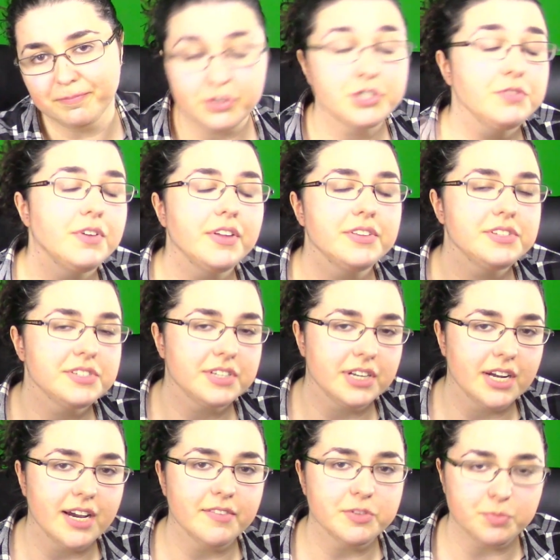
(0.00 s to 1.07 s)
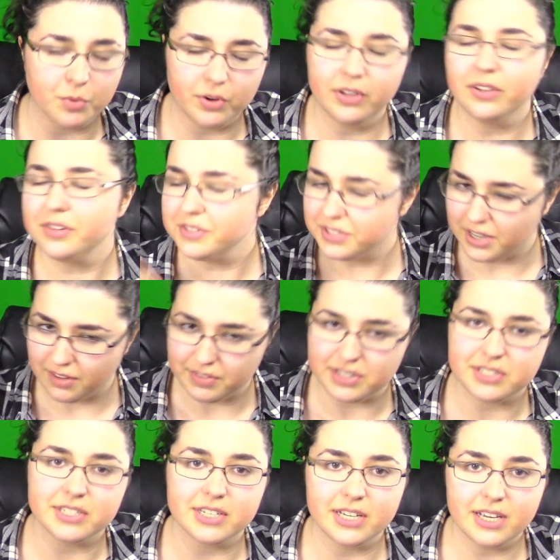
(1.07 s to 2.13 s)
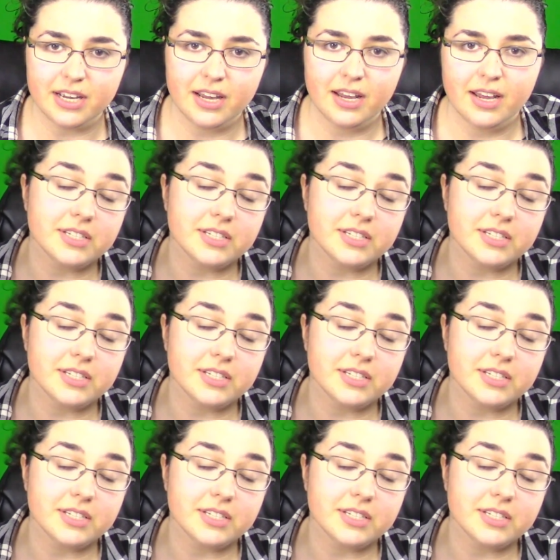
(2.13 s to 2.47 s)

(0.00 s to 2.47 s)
First of all, this is going to have spoilers, obviously.